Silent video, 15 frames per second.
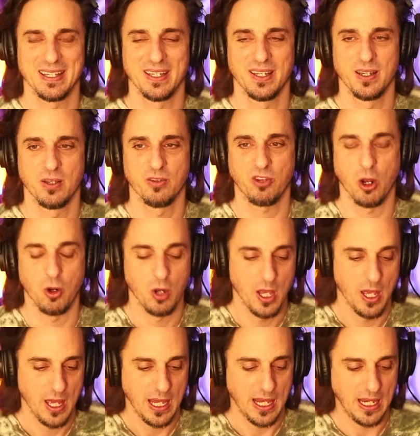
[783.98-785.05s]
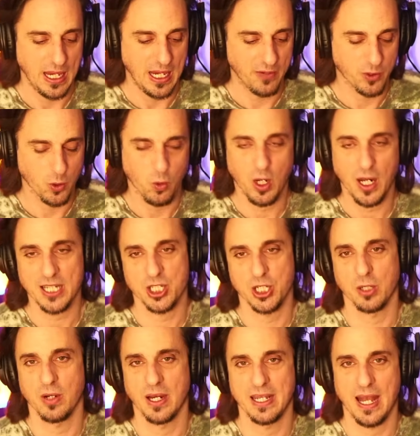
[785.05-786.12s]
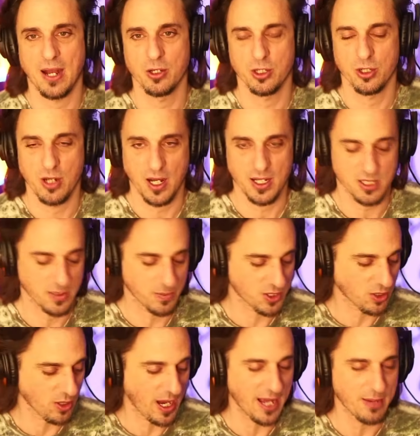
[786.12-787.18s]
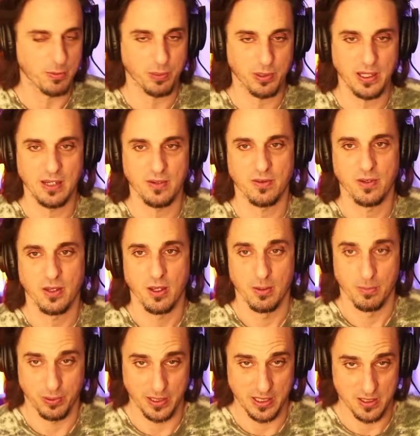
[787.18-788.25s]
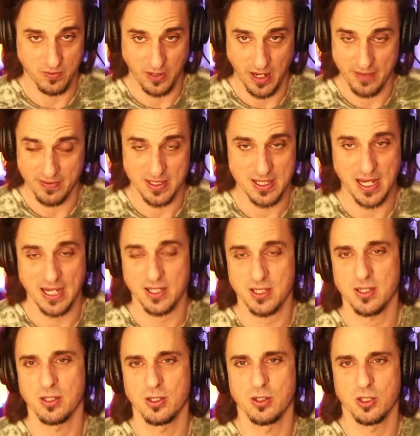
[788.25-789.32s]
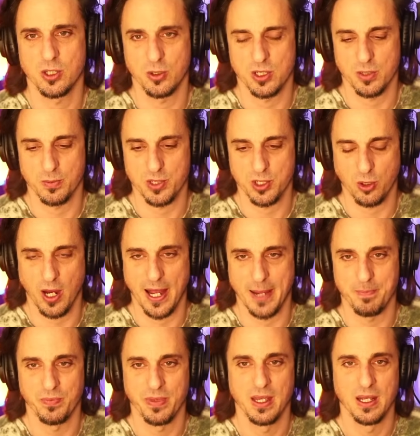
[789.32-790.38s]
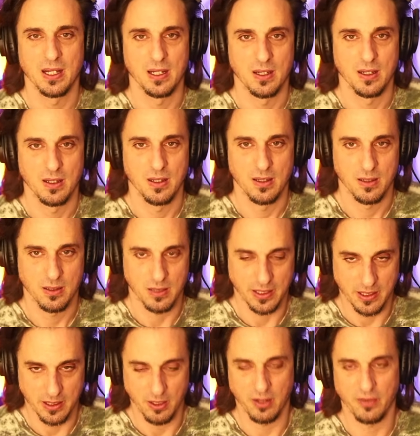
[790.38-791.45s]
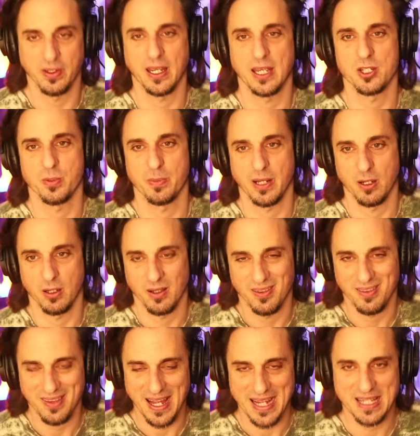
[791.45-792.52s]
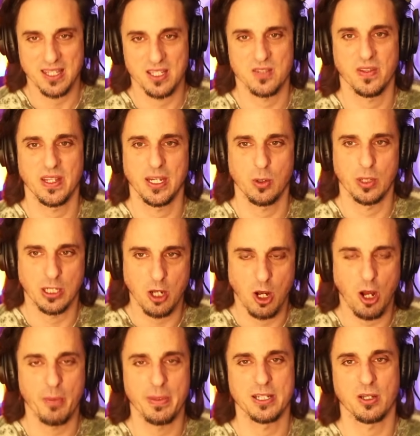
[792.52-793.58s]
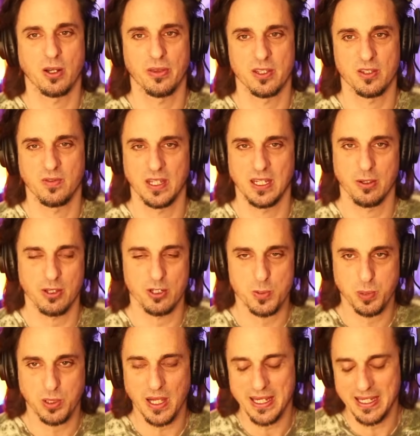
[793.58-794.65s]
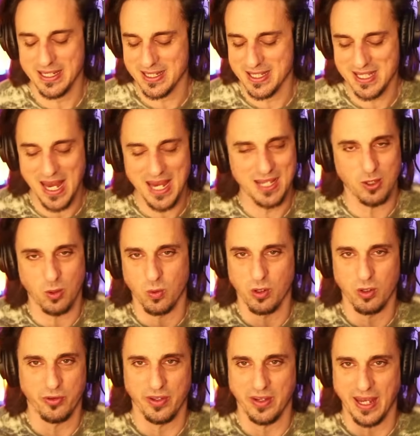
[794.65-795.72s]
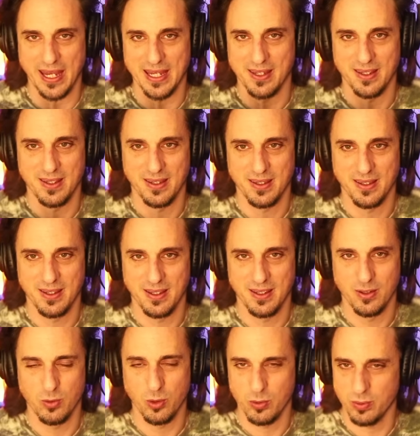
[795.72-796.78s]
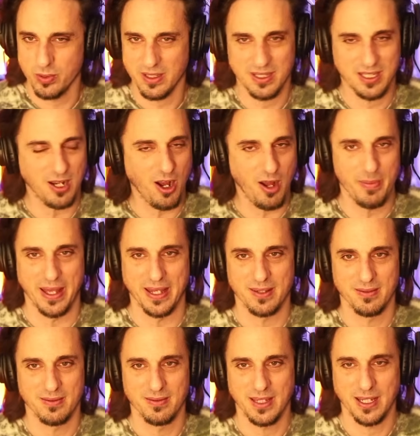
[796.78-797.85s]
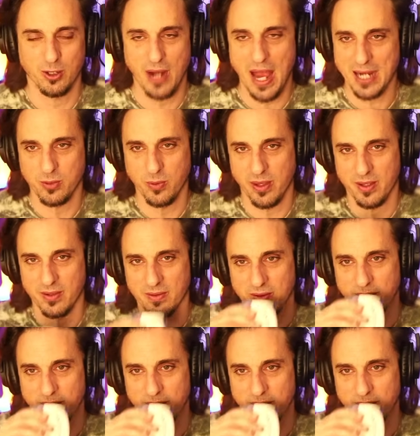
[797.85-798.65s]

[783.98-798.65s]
So if you're watching right now and you're not subscribed, please, for heaven's sakes, do subscribe. Click the notification bell, like this video, and comment on this video. There's plenty to say in the world today. Comment, interact with us.